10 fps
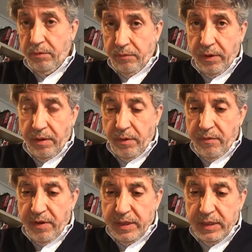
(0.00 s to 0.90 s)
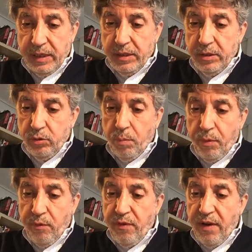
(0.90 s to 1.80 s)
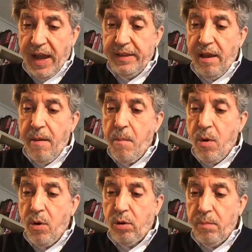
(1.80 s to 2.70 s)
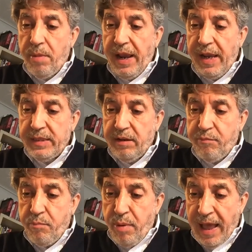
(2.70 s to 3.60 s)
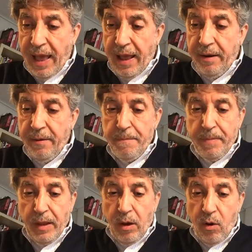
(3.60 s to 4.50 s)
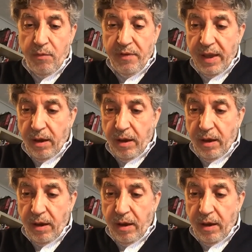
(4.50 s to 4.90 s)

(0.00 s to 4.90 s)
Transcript: for the universities, to provide a more comprehensive plan of